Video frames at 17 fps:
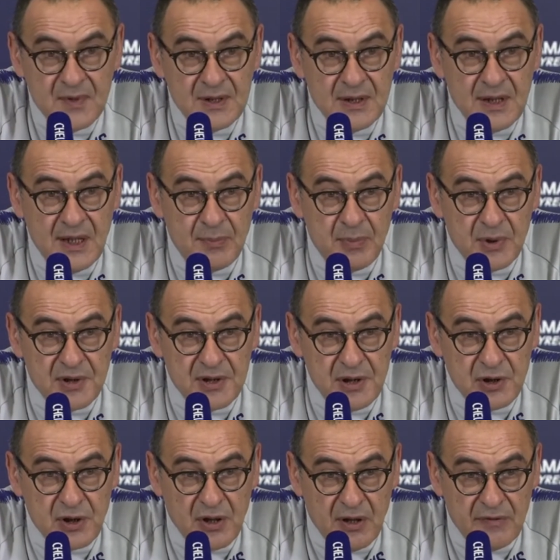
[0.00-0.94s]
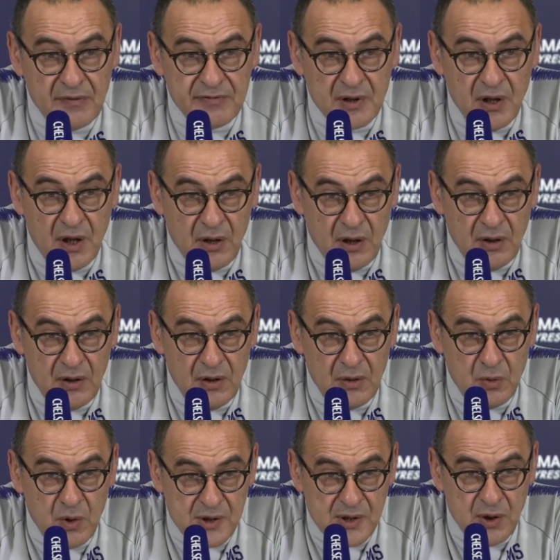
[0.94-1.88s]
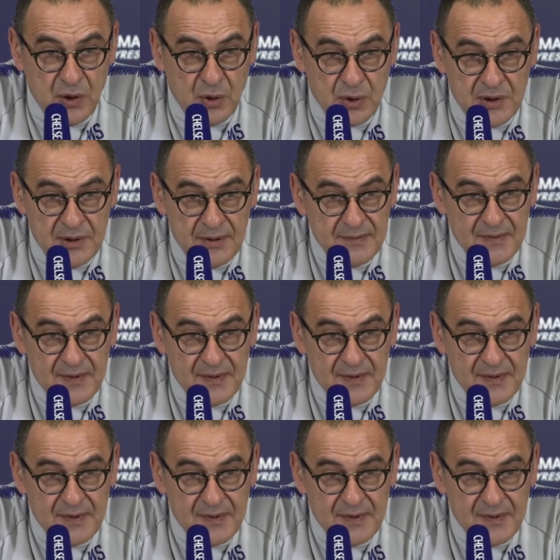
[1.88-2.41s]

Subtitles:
the position of N'Golo was good,